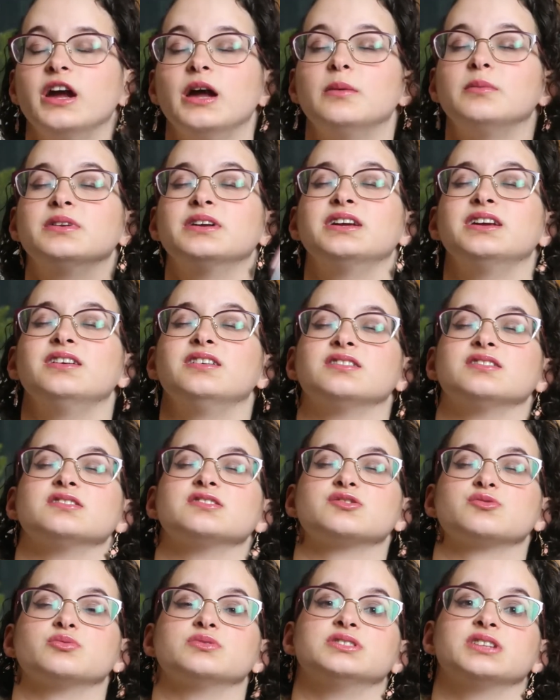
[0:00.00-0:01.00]
family
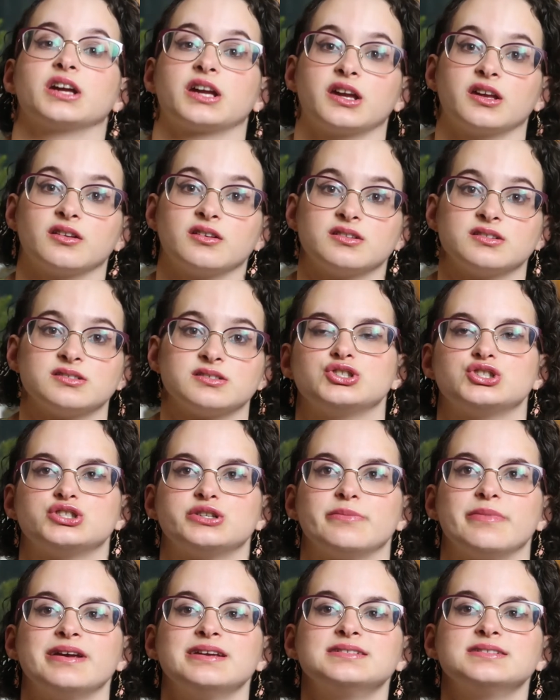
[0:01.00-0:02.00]
is ridiculous.
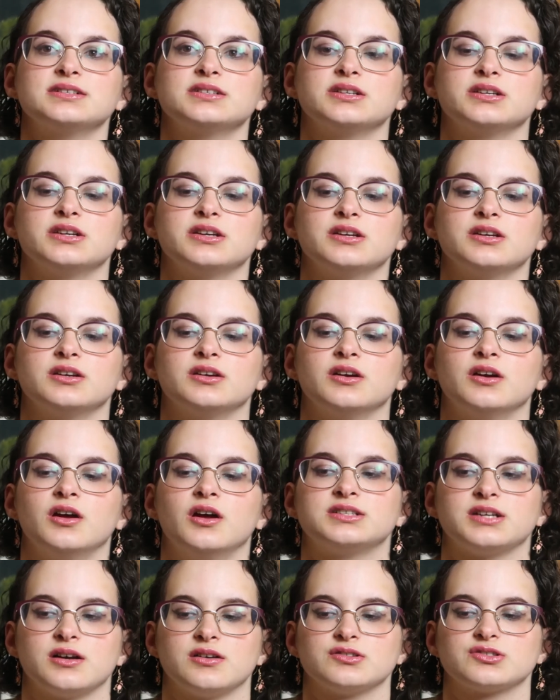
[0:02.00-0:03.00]
She basically
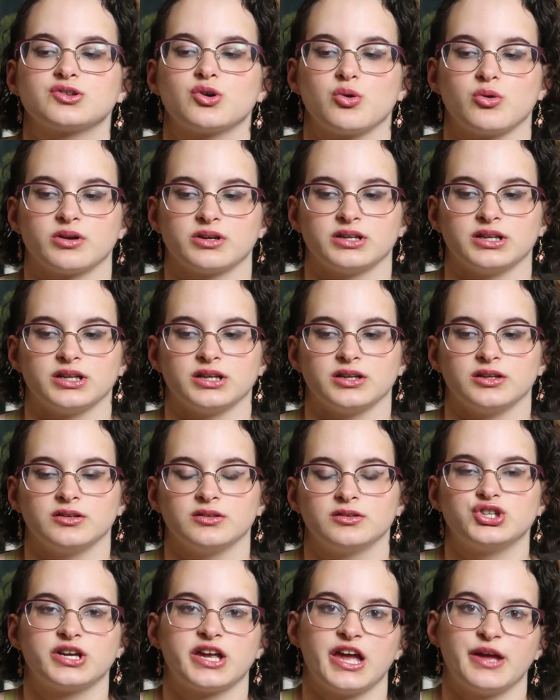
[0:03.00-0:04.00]
tells Courtney
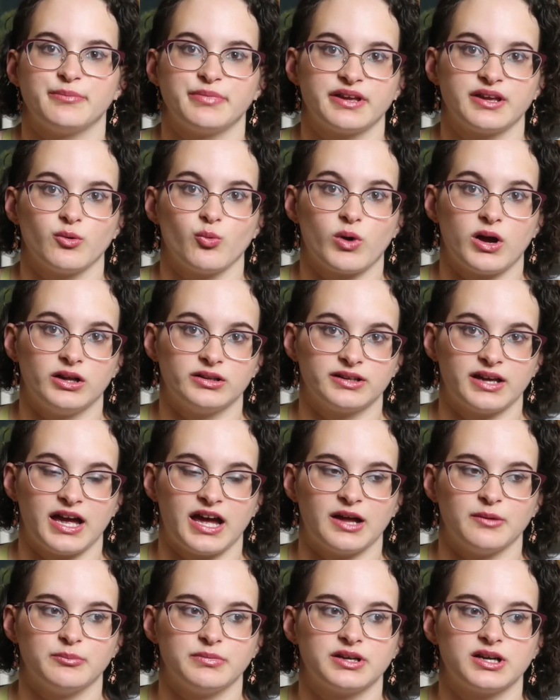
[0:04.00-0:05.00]
she can't be
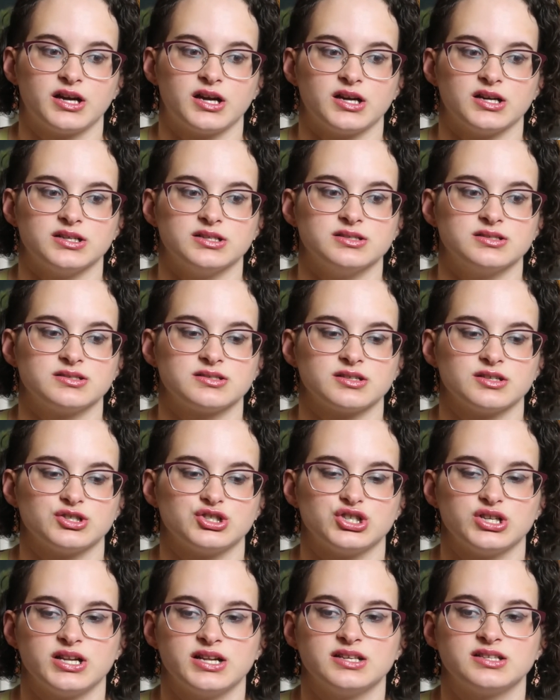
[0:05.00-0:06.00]
Wildcat because
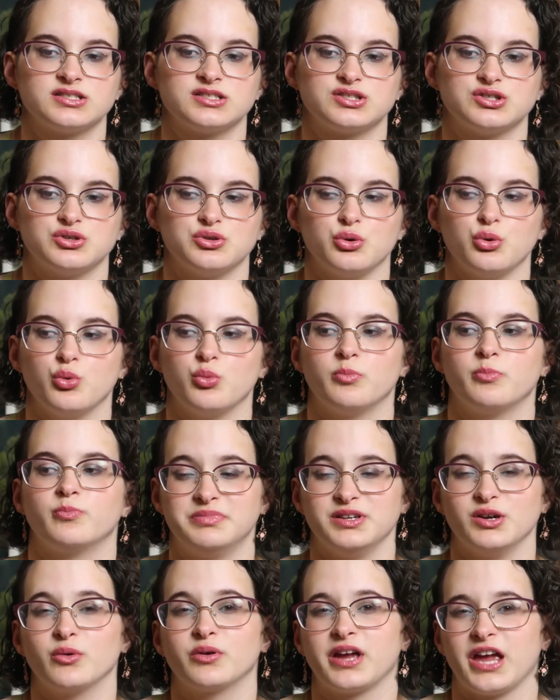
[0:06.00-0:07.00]
she needs to
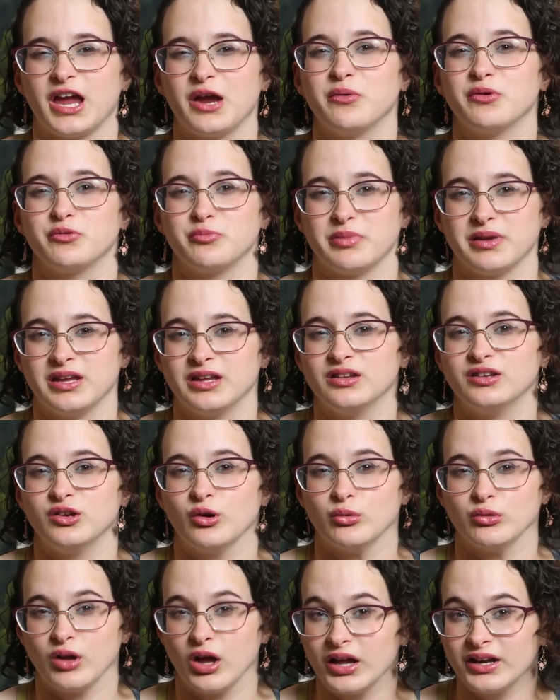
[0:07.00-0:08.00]
be okay with being
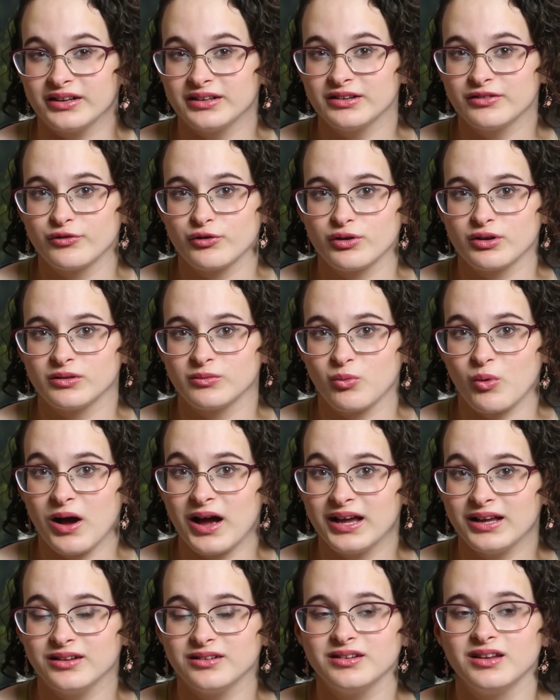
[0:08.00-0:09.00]
Yolanda for a
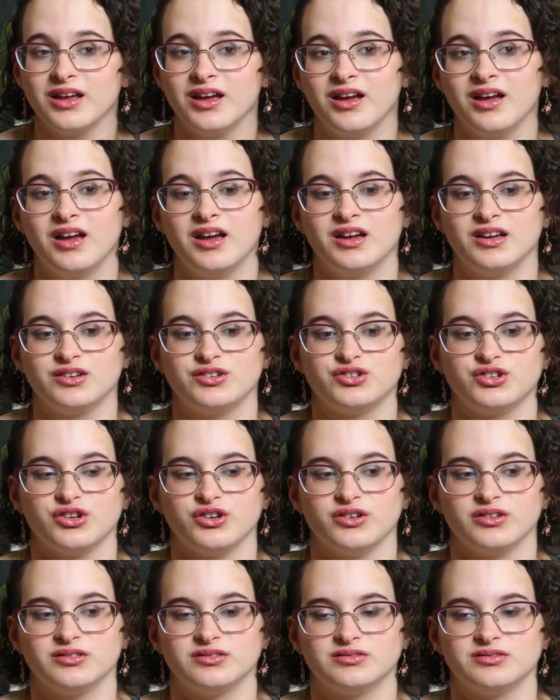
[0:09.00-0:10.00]
while.
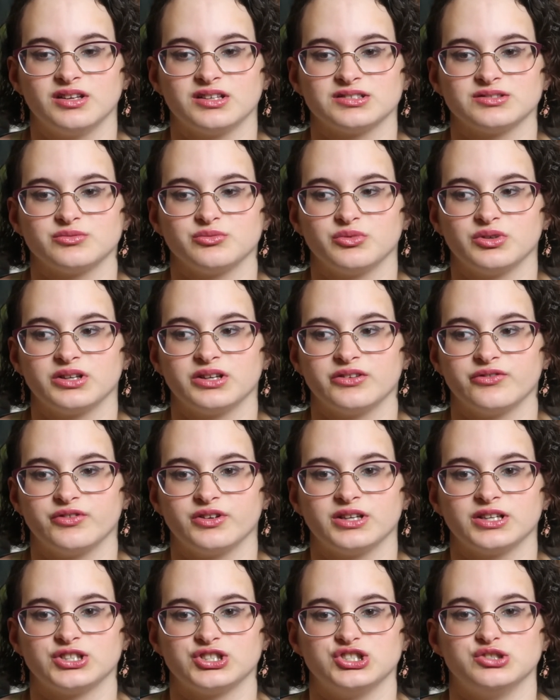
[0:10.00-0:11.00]
She doesn't really
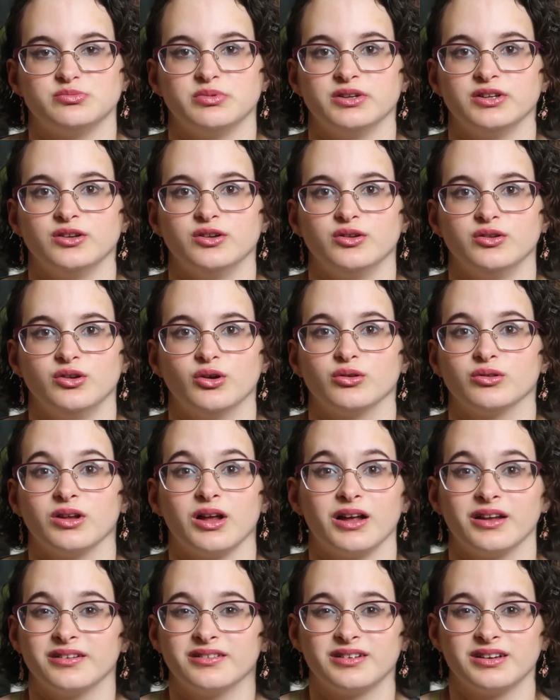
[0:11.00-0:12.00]
feel like she's been
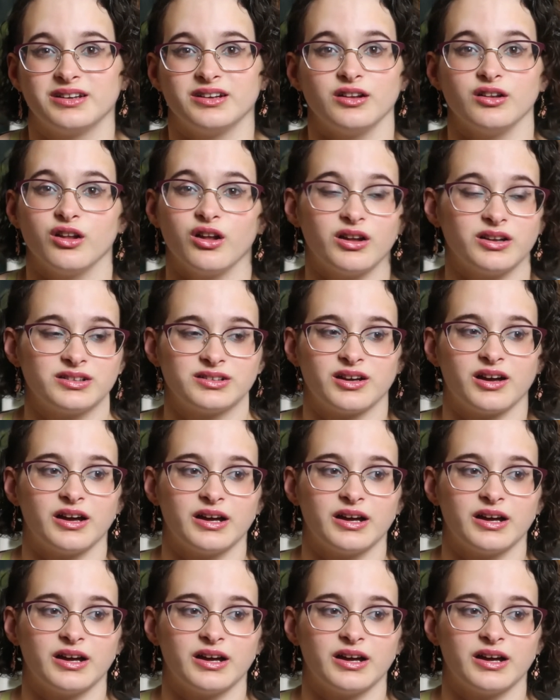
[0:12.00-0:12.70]
Yolanda in a long